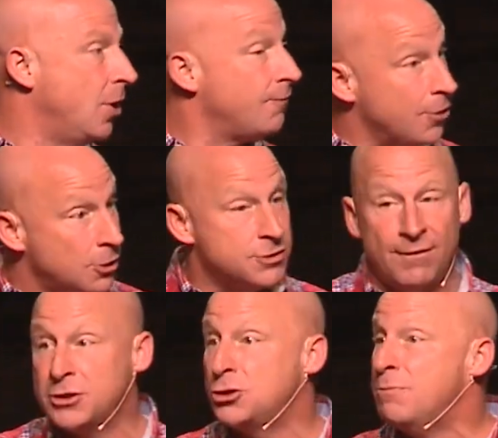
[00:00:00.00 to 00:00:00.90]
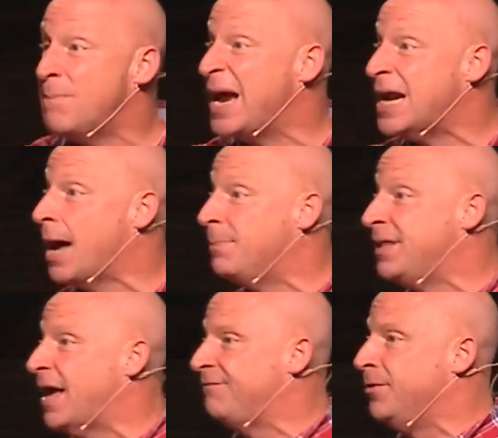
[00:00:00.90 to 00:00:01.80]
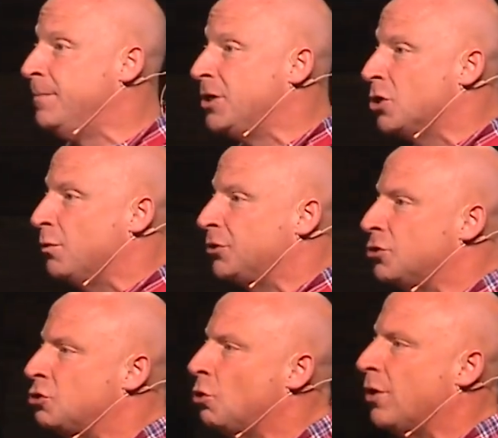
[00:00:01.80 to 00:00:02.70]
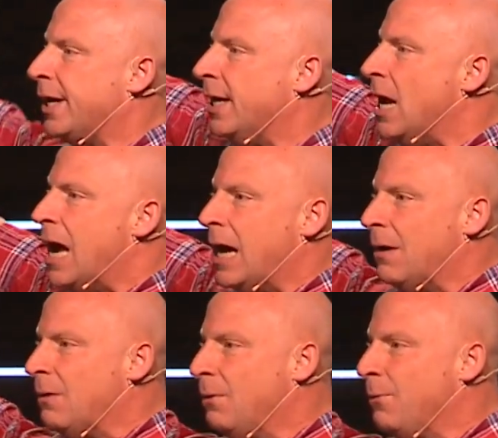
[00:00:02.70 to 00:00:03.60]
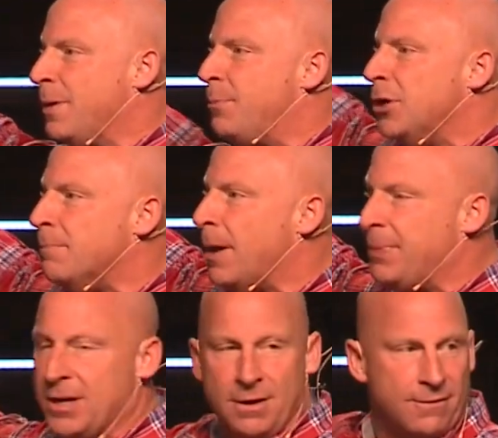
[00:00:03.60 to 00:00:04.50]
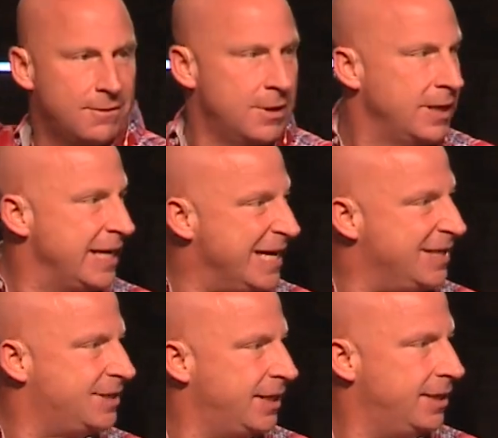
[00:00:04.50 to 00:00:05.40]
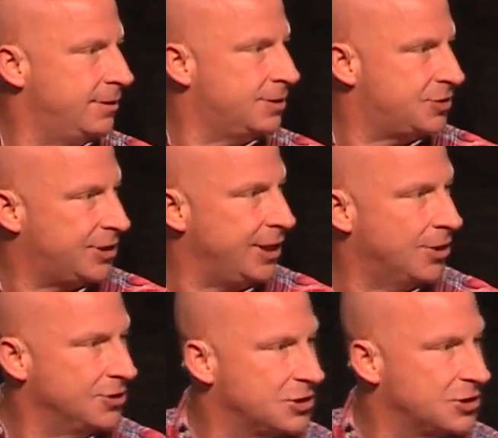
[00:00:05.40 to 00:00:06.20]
For those of us who may not be that familiar with the story, we put them up here easy to see on a